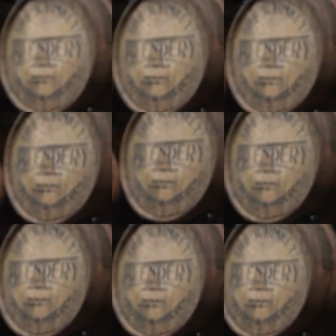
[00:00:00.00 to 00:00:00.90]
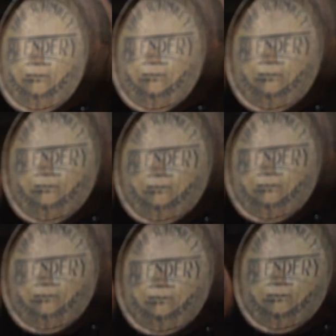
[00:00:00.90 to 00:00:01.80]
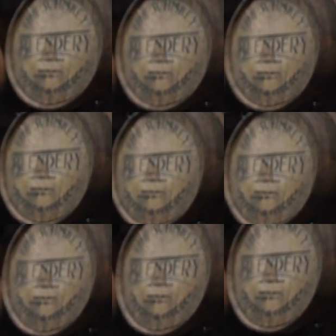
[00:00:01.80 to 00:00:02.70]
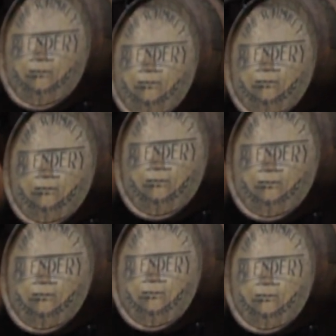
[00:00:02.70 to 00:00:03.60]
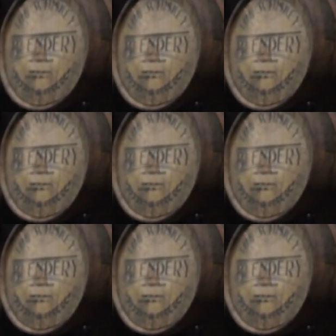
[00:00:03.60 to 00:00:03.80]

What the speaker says: [no speech]